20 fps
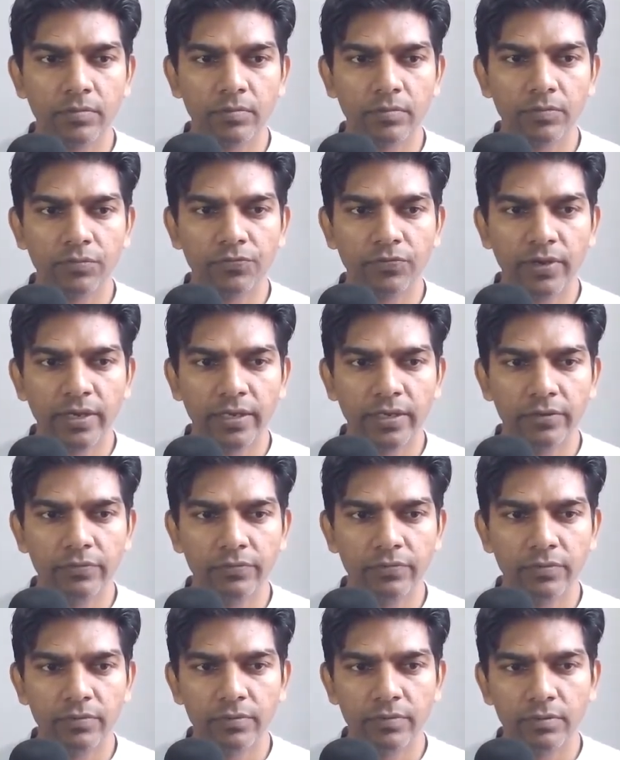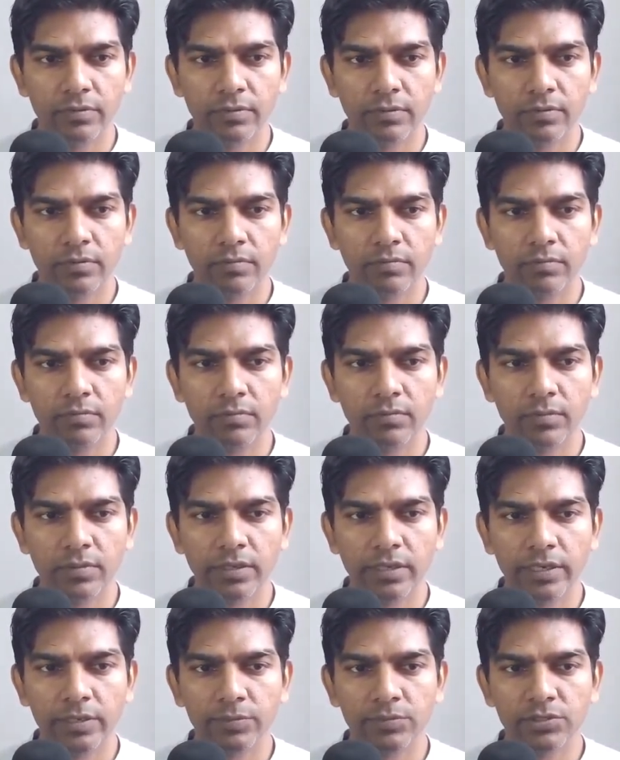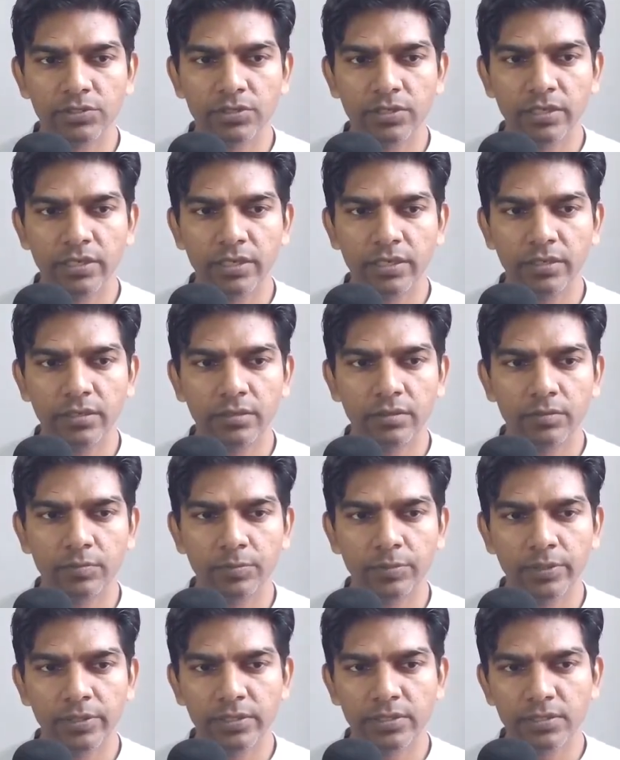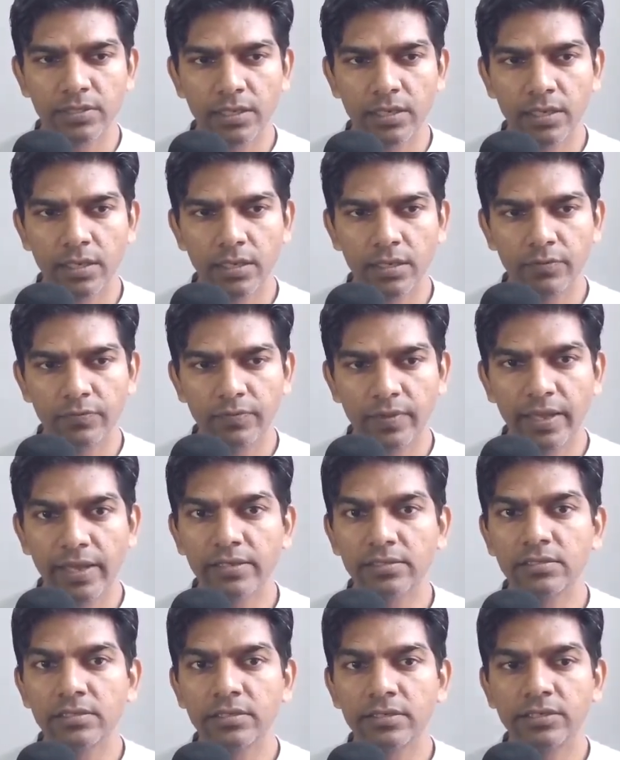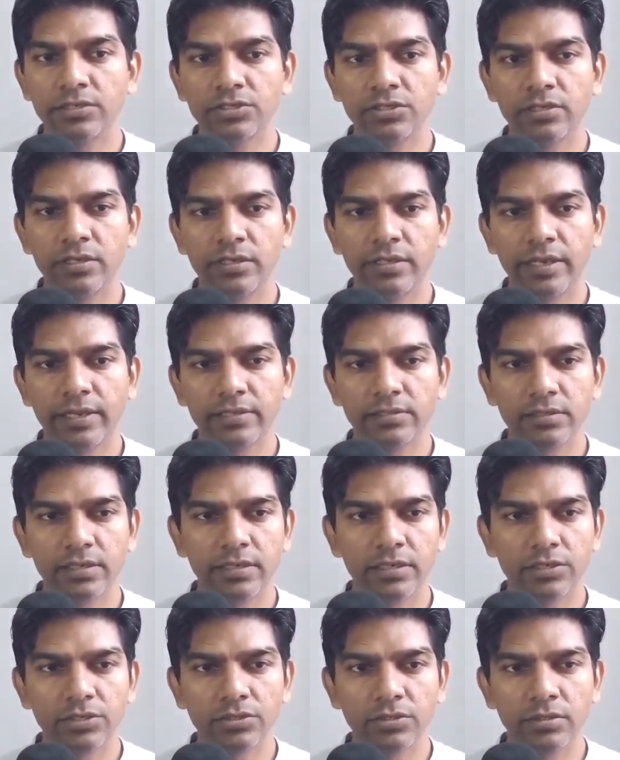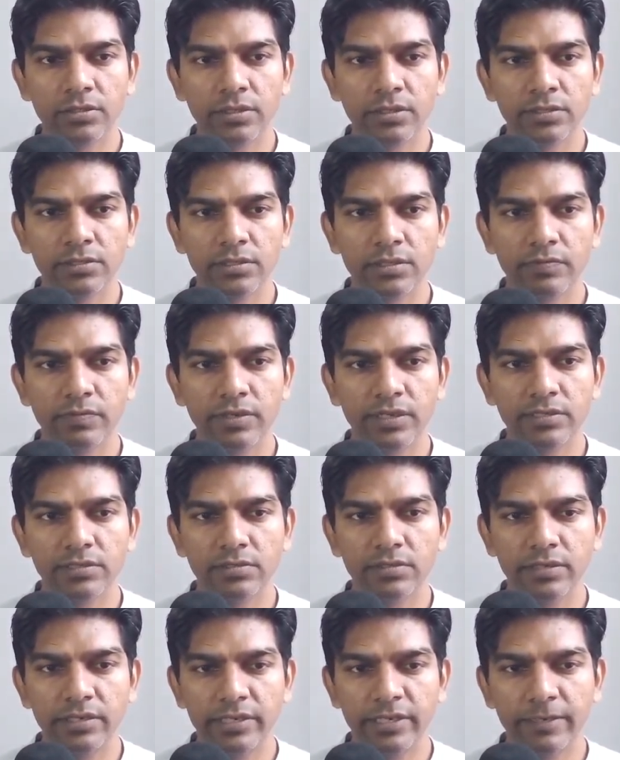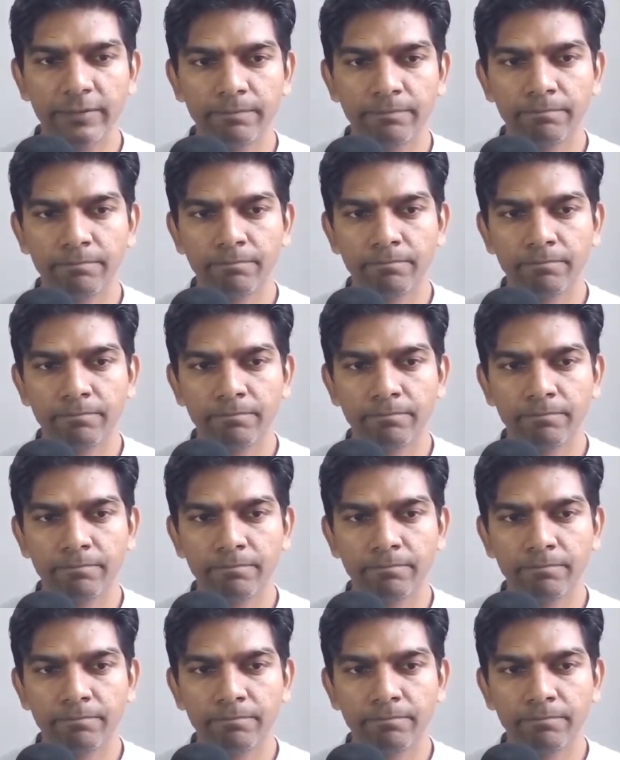5 times t plus half. Acceleration in the x direction is given as 3.